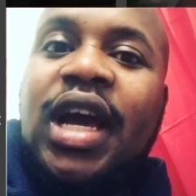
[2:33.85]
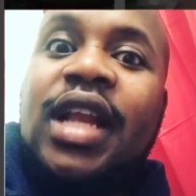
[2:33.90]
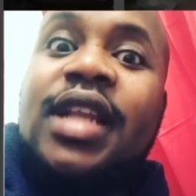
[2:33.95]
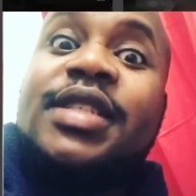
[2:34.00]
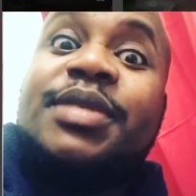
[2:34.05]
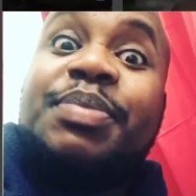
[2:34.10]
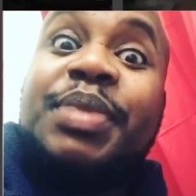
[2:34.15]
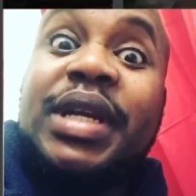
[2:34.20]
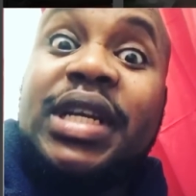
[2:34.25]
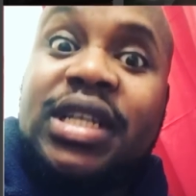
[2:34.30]
At
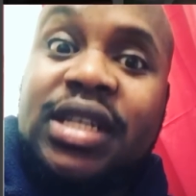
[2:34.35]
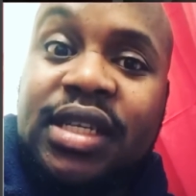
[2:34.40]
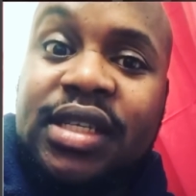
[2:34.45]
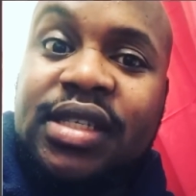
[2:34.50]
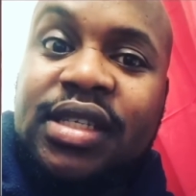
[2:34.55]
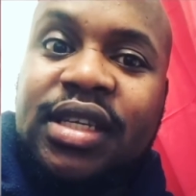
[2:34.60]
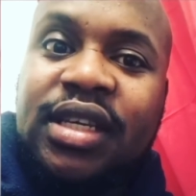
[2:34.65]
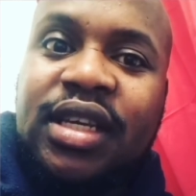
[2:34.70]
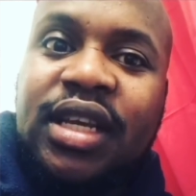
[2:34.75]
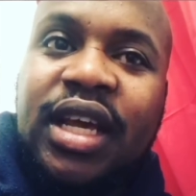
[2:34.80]
least be
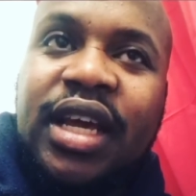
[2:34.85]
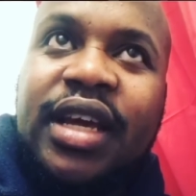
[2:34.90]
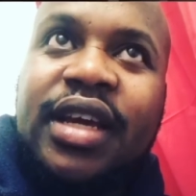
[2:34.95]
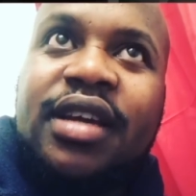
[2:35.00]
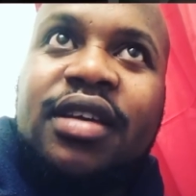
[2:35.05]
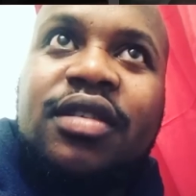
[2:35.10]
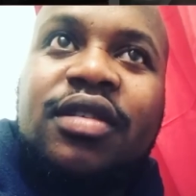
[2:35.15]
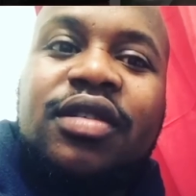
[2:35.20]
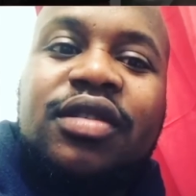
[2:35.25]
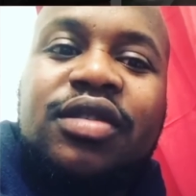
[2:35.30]
interesting,
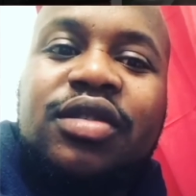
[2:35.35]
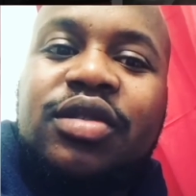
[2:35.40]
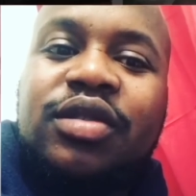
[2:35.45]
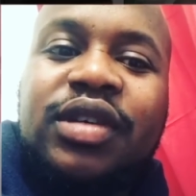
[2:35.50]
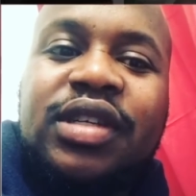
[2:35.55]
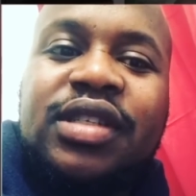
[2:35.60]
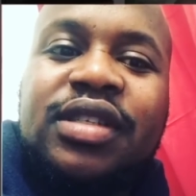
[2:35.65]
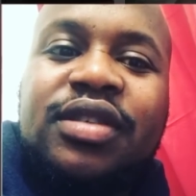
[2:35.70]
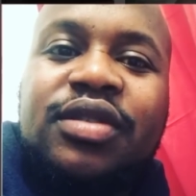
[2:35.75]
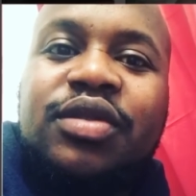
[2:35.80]
like, don't
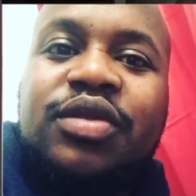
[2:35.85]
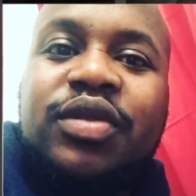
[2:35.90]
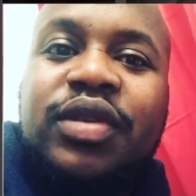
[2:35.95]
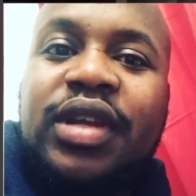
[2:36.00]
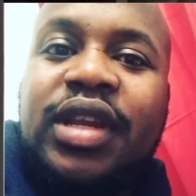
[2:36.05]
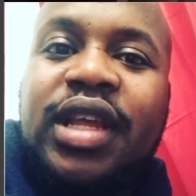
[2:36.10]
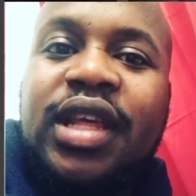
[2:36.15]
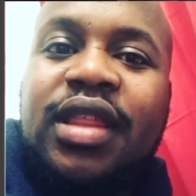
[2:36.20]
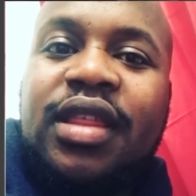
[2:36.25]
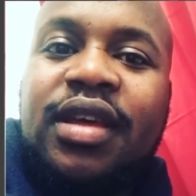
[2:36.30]
show us you
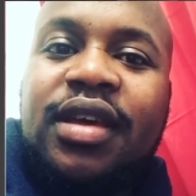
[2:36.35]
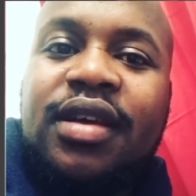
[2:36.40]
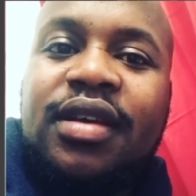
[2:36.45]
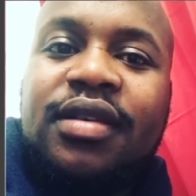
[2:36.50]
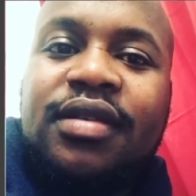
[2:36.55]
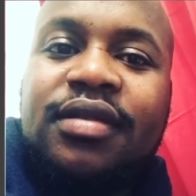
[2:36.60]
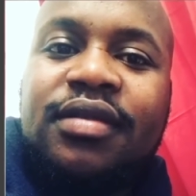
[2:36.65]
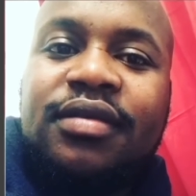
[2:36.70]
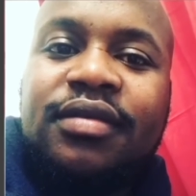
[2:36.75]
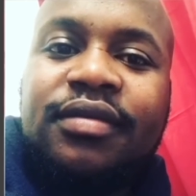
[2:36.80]
doing nothing.
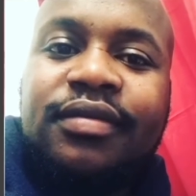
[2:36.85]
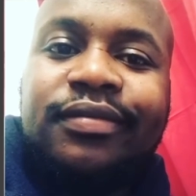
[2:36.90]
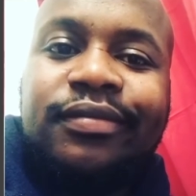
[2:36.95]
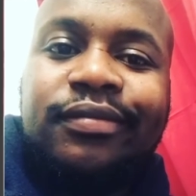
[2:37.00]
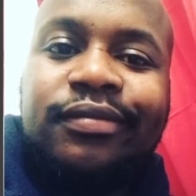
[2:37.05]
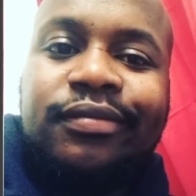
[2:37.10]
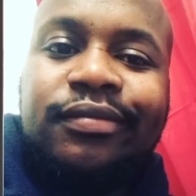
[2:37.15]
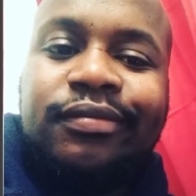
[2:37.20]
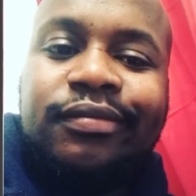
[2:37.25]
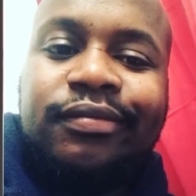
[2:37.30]

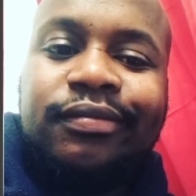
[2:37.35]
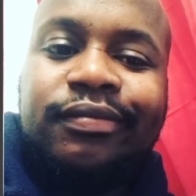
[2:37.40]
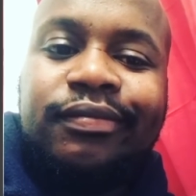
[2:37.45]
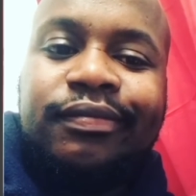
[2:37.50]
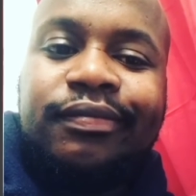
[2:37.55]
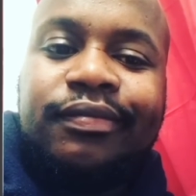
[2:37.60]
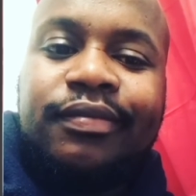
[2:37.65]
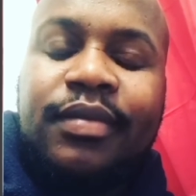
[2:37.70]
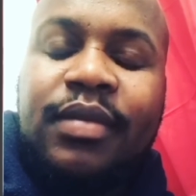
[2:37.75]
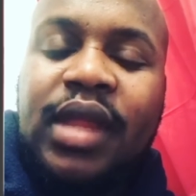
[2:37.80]

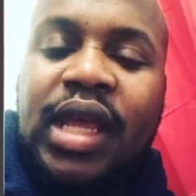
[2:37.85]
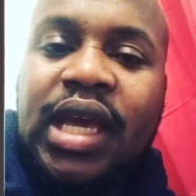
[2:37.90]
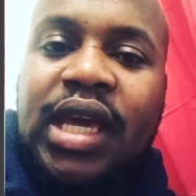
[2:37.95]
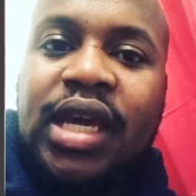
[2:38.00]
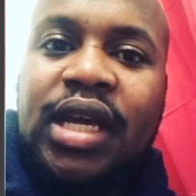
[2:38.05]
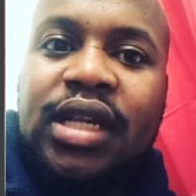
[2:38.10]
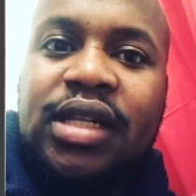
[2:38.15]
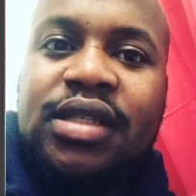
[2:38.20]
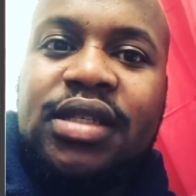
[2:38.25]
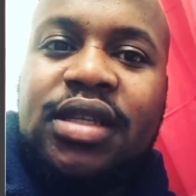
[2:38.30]

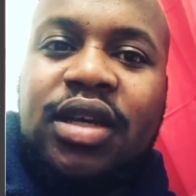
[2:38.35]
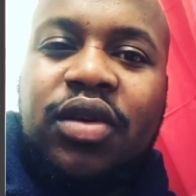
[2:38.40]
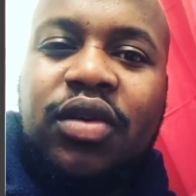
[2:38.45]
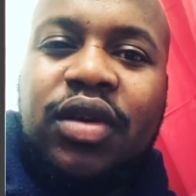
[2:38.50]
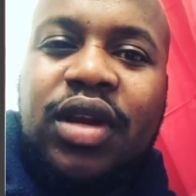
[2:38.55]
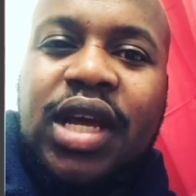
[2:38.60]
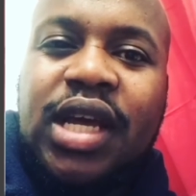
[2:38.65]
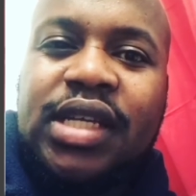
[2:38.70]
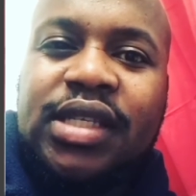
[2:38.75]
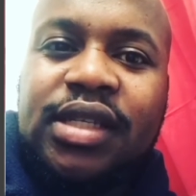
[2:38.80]
Kills the
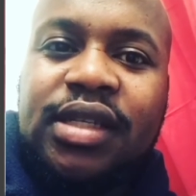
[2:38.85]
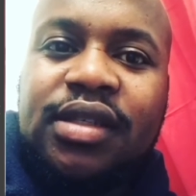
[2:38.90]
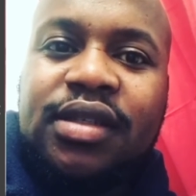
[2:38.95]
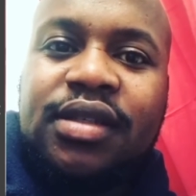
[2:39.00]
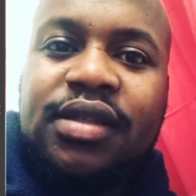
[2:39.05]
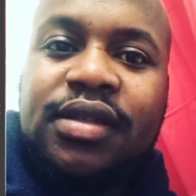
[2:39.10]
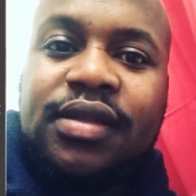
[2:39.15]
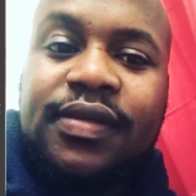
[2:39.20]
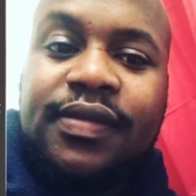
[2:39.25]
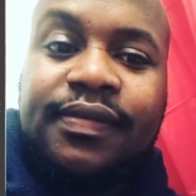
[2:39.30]
whole
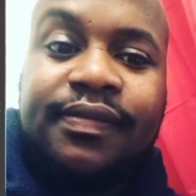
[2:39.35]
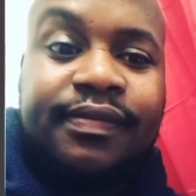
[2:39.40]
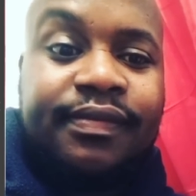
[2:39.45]
essence.